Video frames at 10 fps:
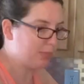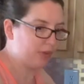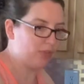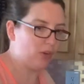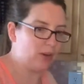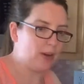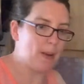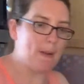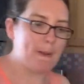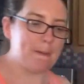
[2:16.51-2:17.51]
before,
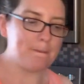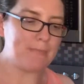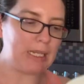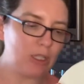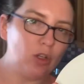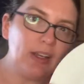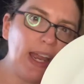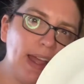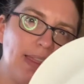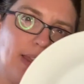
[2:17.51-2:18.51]
but look
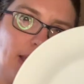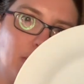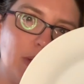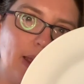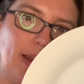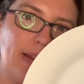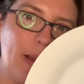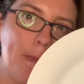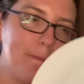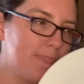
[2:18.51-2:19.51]
at this plate.
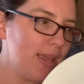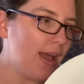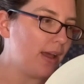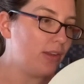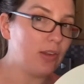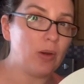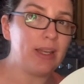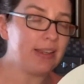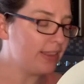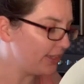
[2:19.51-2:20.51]
Yeah, so
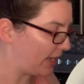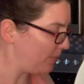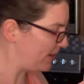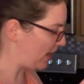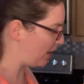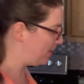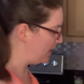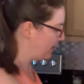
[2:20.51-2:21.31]
it did the same job.